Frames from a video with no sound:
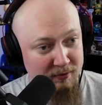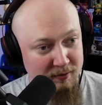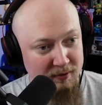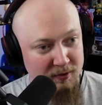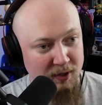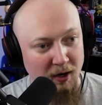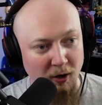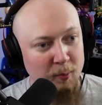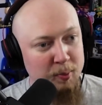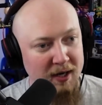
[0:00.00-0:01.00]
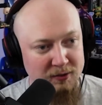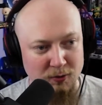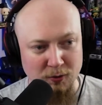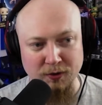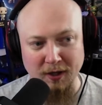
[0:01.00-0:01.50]
Mm-hmm. Not all
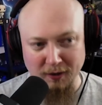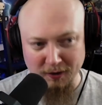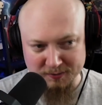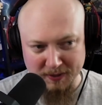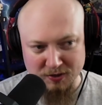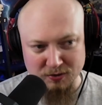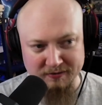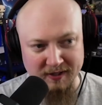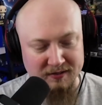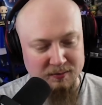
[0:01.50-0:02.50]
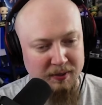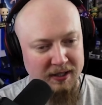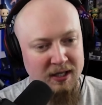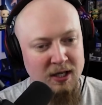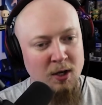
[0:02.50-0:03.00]
practical, yes. Not all special effects, but
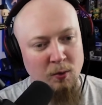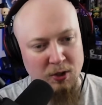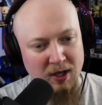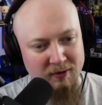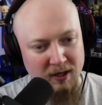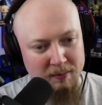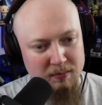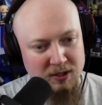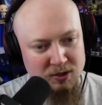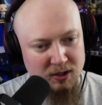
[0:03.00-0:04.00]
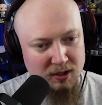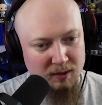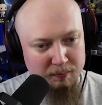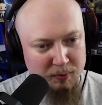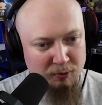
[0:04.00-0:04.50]
when you have a, a mix a
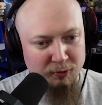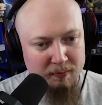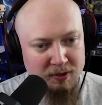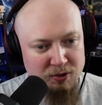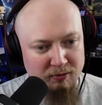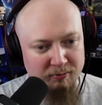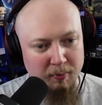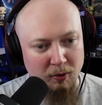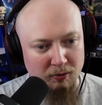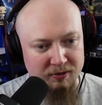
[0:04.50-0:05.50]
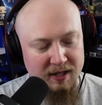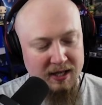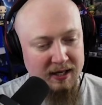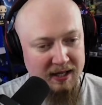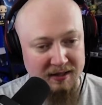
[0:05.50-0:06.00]
beautiful mixture of both, and
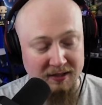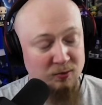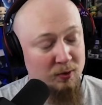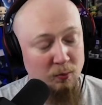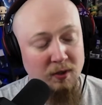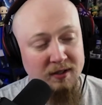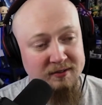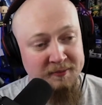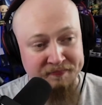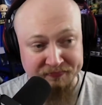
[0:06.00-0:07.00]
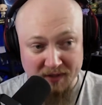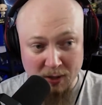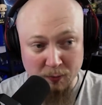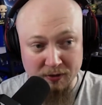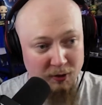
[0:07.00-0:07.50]
and that's what it was. And
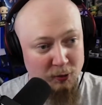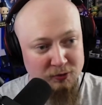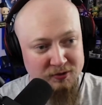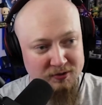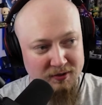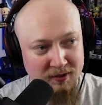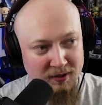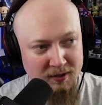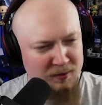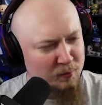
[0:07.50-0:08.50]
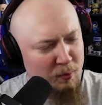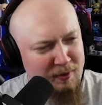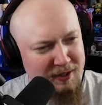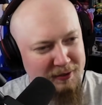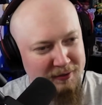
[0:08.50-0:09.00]
when those What were they
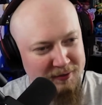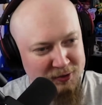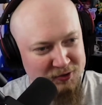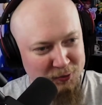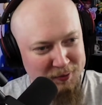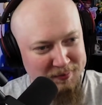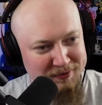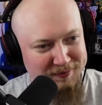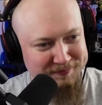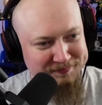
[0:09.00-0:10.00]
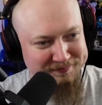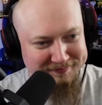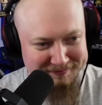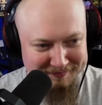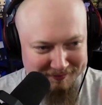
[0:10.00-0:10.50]
called? The Storms? Yeah, the Three
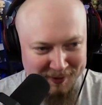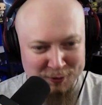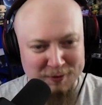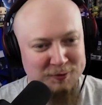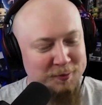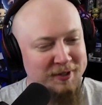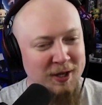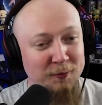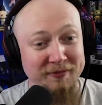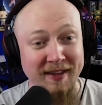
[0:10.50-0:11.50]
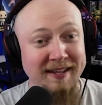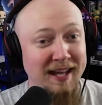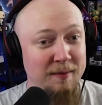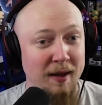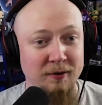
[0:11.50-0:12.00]
Storms. Three Storms. When they came
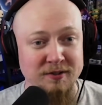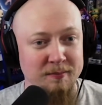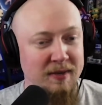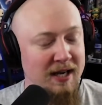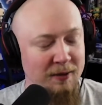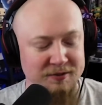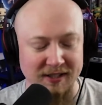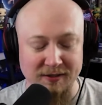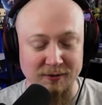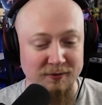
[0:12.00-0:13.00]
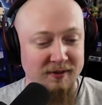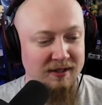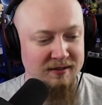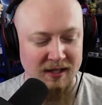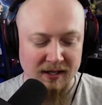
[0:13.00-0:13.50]
out, to me, I was like, dude, these...
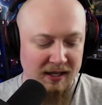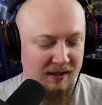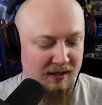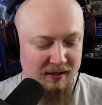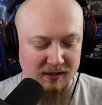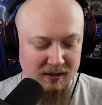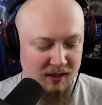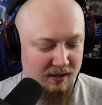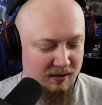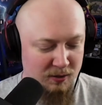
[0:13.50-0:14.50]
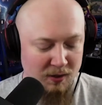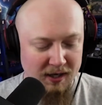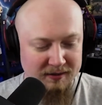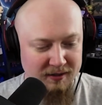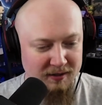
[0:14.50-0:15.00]
It, it, you got
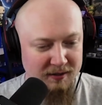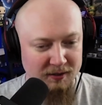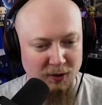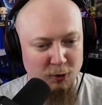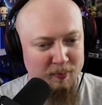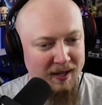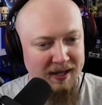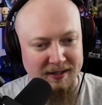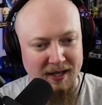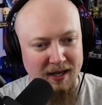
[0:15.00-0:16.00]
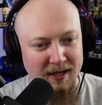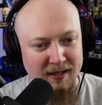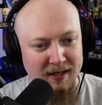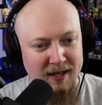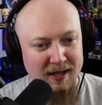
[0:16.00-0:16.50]
the, the Lo Pan guy.
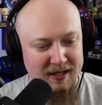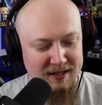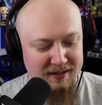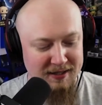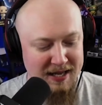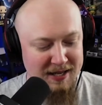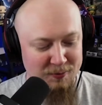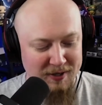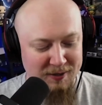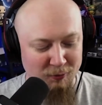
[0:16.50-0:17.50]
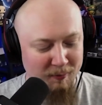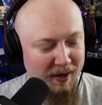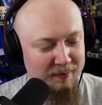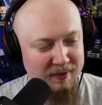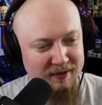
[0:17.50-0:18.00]
He he he reminded
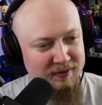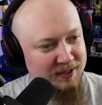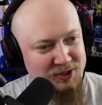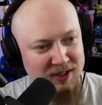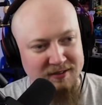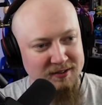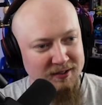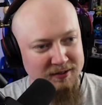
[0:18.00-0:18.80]
me of, like, Shang Tsung.